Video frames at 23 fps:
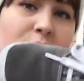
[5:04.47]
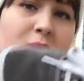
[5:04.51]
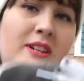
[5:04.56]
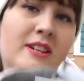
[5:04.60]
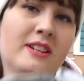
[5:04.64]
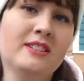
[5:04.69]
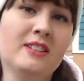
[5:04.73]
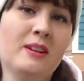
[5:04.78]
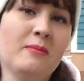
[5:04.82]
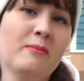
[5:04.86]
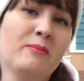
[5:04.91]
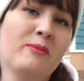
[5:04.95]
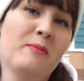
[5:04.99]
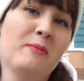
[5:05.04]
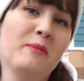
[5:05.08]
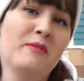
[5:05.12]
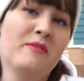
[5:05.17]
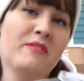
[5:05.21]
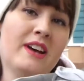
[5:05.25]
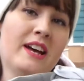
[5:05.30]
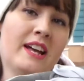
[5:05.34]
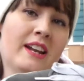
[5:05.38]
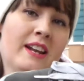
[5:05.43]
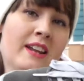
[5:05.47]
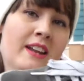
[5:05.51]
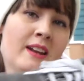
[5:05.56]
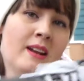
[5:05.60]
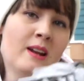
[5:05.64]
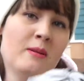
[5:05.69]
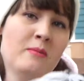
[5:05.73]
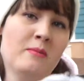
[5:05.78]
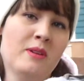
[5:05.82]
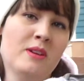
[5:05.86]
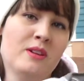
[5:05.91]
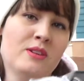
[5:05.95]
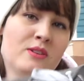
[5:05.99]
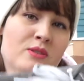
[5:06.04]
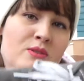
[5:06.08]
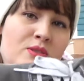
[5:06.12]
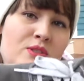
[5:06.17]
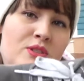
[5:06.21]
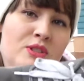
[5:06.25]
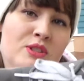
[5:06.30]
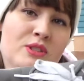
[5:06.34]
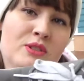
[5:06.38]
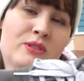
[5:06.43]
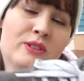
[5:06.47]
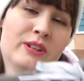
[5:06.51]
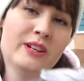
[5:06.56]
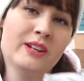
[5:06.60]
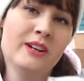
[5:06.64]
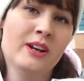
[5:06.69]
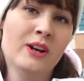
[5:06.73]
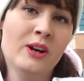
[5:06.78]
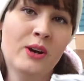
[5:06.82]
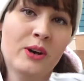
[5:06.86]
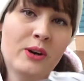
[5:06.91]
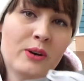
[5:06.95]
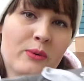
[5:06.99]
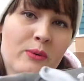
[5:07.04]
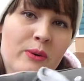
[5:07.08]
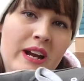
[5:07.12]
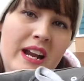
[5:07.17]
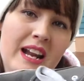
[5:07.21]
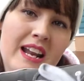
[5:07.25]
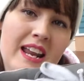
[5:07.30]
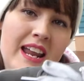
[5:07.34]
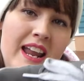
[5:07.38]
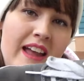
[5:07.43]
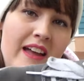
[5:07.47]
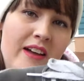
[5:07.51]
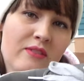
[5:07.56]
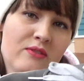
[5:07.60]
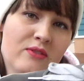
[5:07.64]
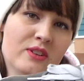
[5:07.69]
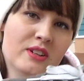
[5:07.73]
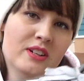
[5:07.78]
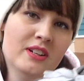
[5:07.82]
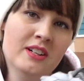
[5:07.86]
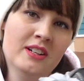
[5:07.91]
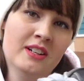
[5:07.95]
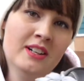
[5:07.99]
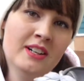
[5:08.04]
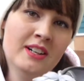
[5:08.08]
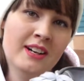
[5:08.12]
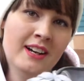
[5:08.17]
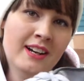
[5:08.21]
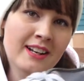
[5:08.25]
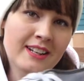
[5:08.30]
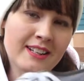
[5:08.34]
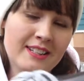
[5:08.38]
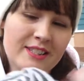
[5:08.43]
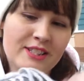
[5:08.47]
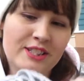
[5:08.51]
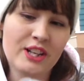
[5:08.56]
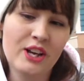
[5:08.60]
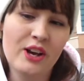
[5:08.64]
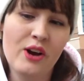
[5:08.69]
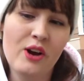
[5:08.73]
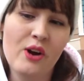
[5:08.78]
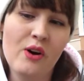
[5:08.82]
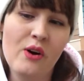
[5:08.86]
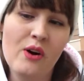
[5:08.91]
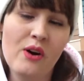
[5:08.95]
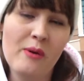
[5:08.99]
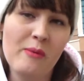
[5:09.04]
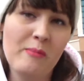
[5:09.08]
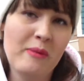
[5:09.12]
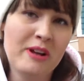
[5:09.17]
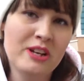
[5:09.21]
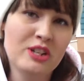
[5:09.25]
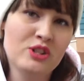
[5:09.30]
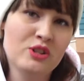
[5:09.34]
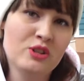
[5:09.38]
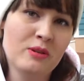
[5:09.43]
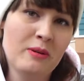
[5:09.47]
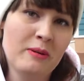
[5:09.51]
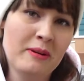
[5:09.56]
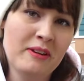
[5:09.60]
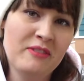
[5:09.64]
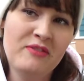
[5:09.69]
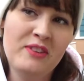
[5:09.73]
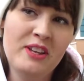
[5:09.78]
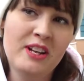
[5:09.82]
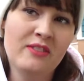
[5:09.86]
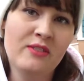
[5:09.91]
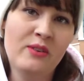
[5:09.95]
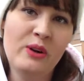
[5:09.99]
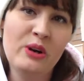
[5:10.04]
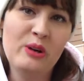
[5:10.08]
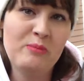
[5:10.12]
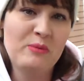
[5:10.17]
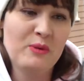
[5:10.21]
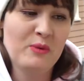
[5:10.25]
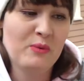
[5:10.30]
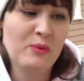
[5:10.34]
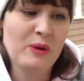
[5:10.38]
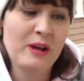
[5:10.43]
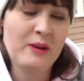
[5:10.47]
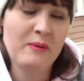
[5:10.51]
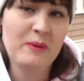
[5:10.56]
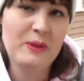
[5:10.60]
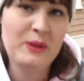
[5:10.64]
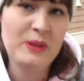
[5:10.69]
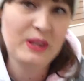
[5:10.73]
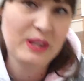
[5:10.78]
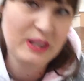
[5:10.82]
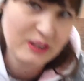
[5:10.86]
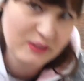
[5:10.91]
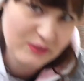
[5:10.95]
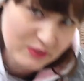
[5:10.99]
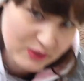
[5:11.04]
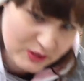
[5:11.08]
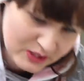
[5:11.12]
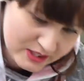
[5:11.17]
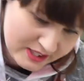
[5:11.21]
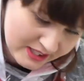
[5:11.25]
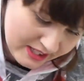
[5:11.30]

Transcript: because I'm from Nevada and I'm not used to it raining ever. So my shoe, oh, my feet have already been wet within like the first